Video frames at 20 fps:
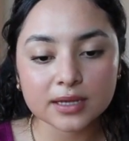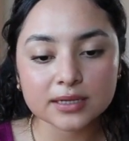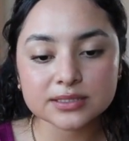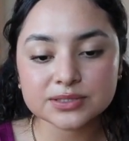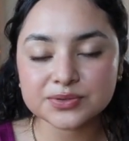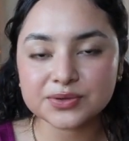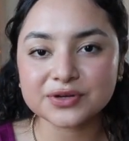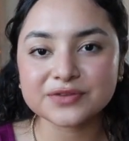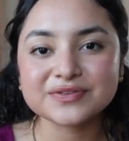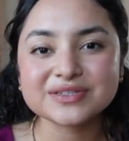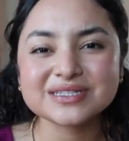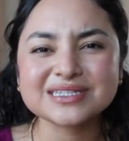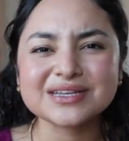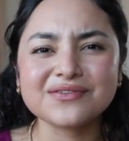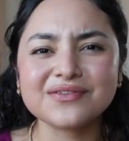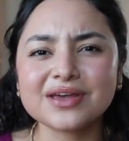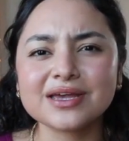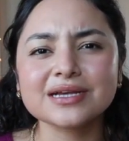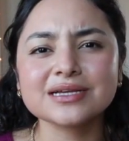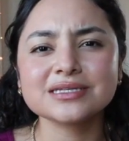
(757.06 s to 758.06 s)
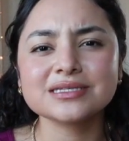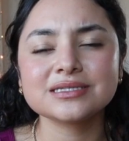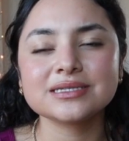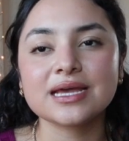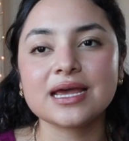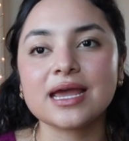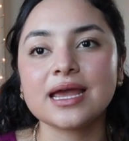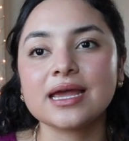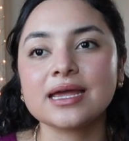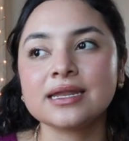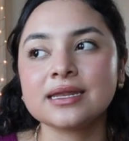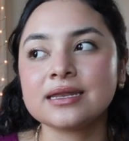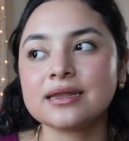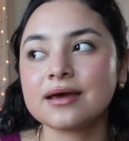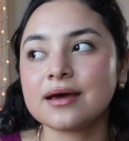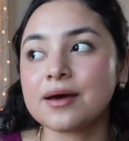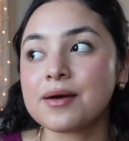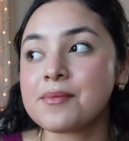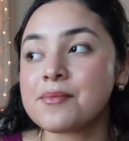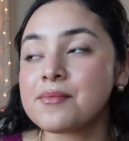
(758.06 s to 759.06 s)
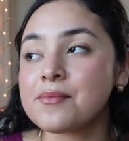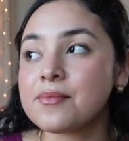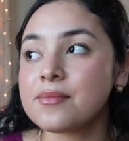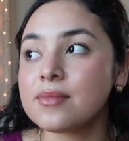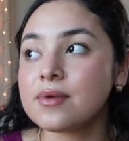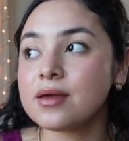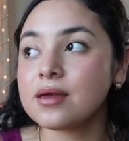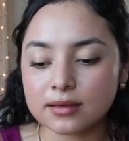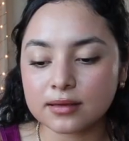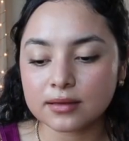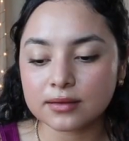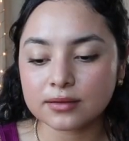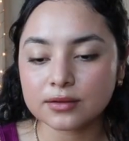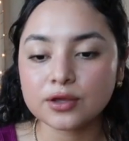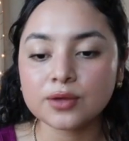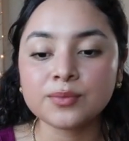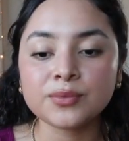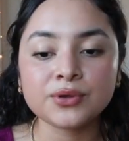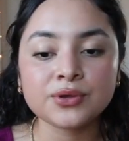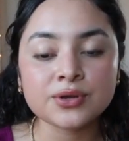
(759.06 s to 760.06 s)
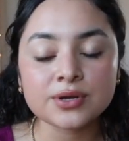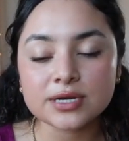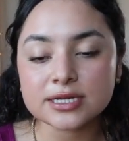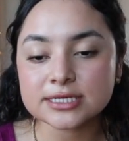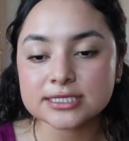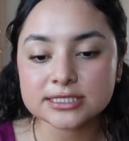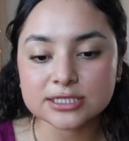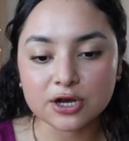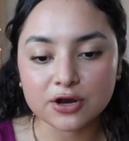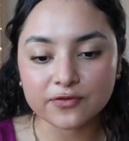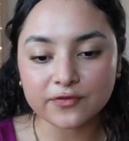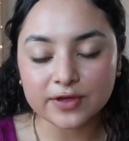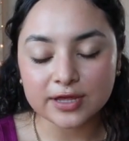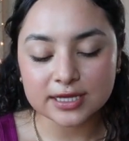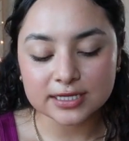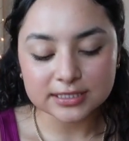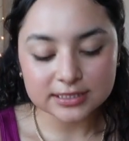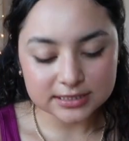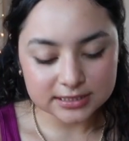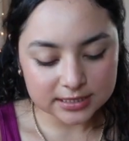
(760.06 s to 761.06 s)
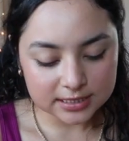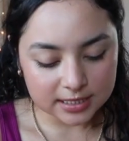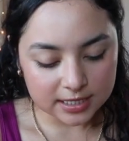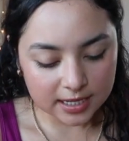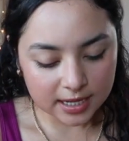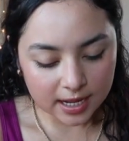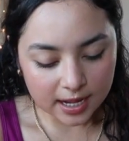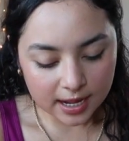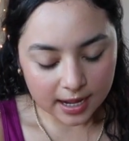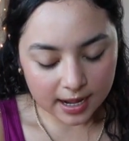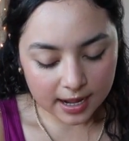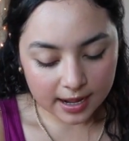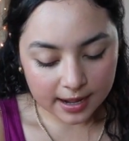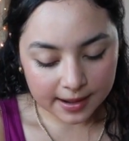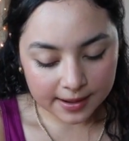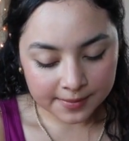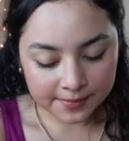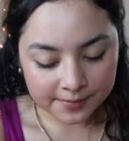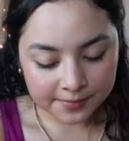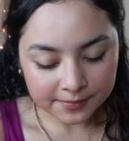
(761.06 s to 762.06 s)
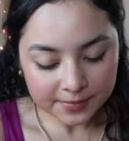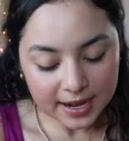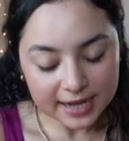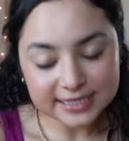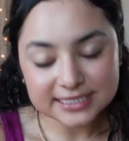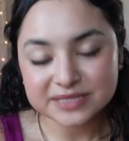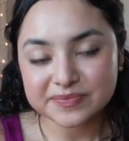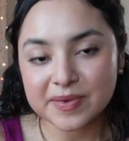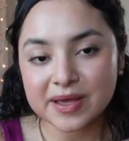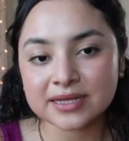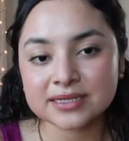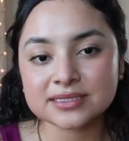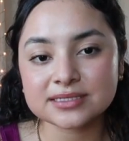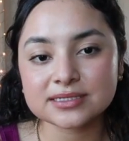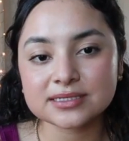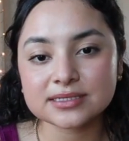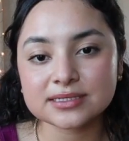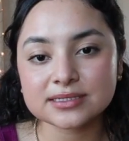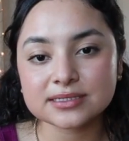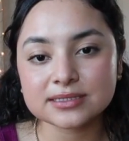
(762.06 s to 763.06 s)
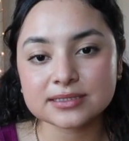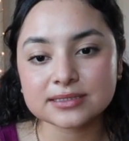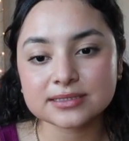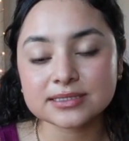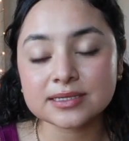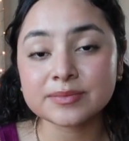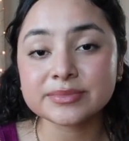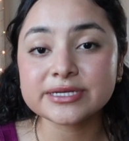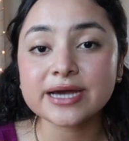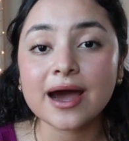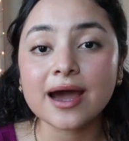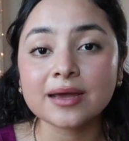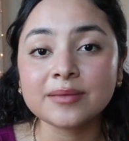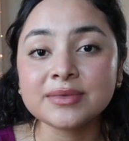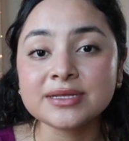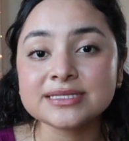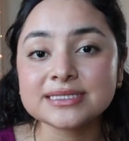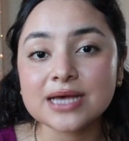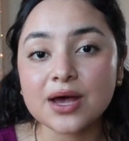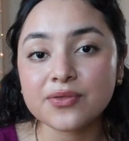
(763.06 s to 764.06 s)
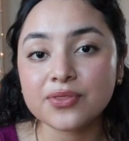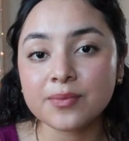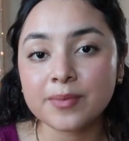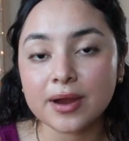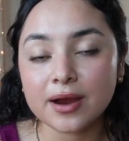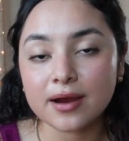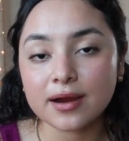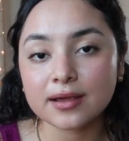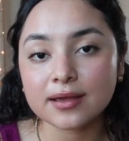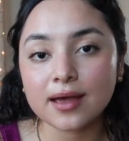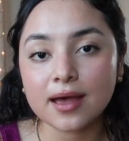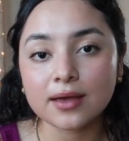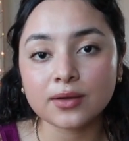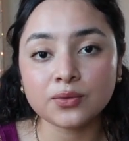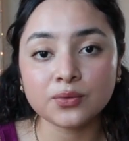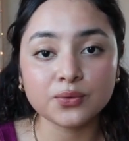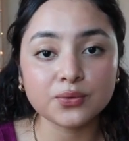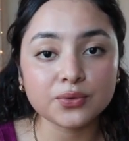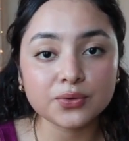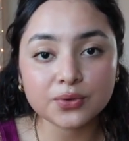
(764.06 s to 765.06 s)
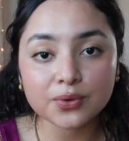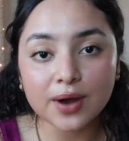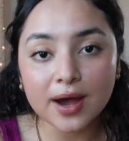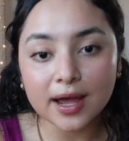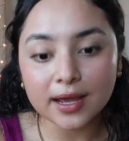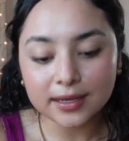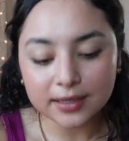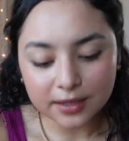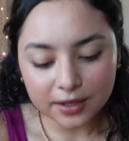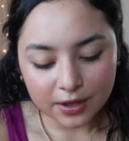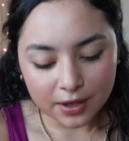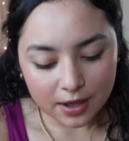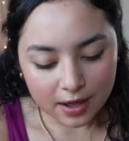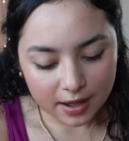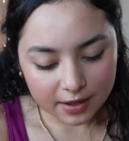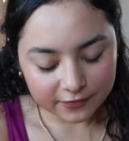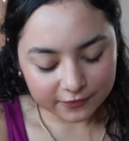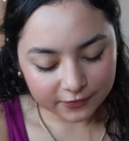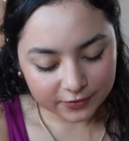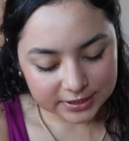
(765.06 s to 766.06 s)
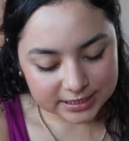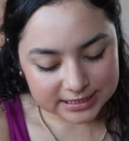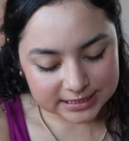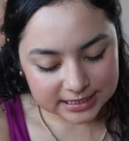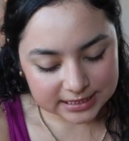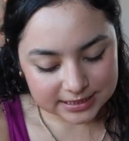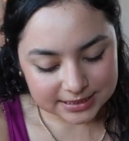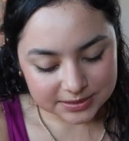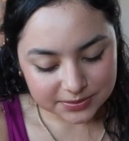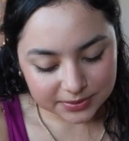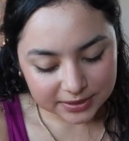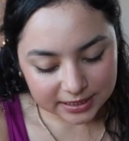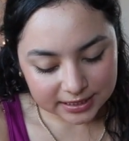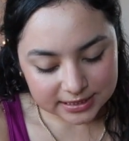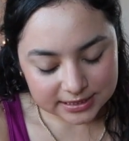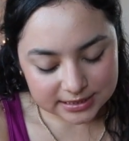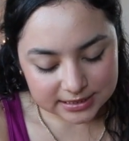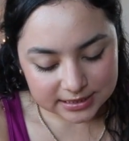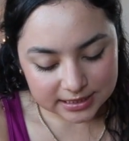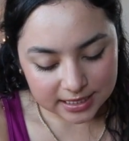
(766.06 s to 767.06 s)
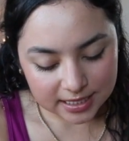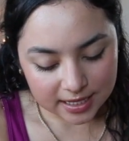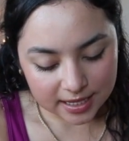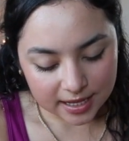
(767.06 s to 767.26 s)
sort of civics and community service. I spent some time in South America, in Uruguay, for 6 weeks,